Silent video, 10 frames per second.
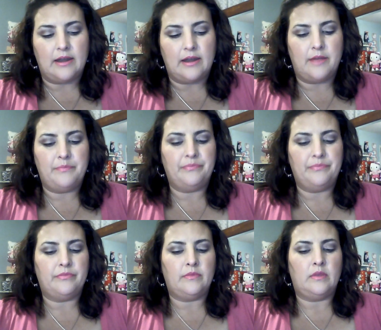
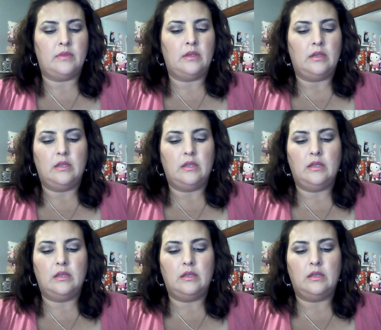
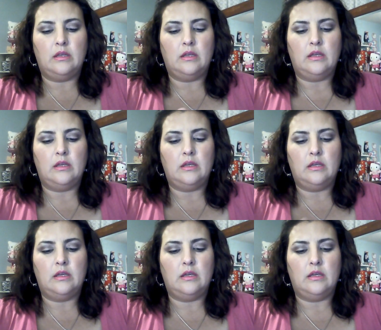
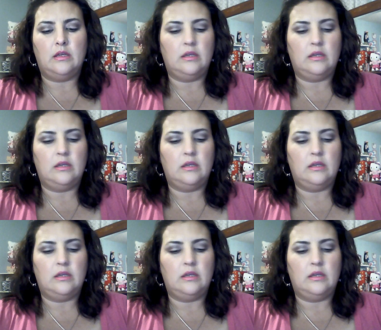Nobody speaks.